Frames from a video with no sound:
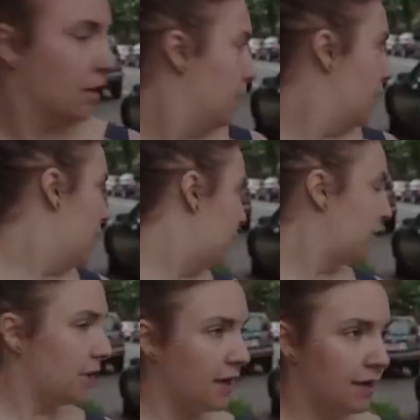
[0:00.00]
linked to their
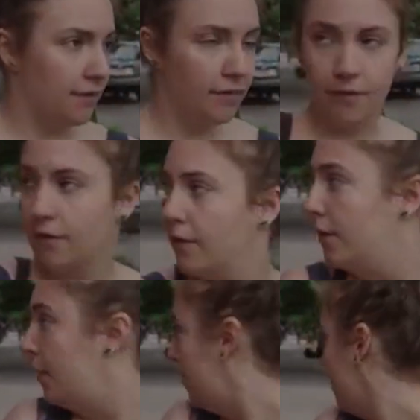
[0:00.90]
obsessions.
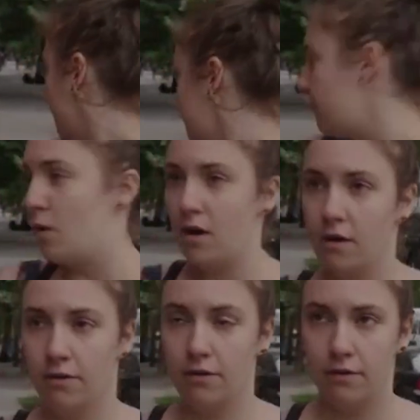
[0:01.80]
Four,